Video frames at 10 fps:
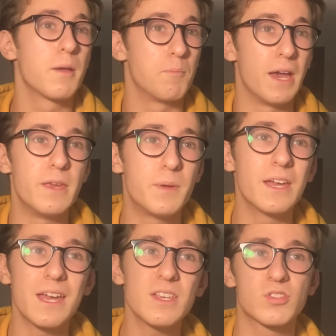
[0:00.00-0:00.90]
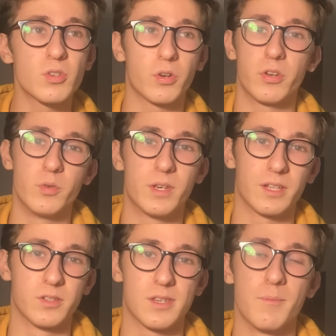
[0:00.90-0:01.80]
Maybe it is Donna who
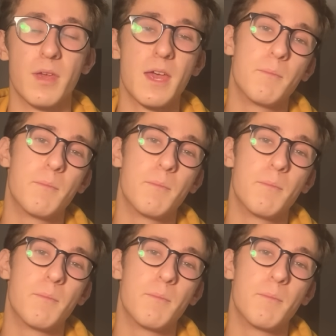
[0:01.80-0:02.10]
kills him.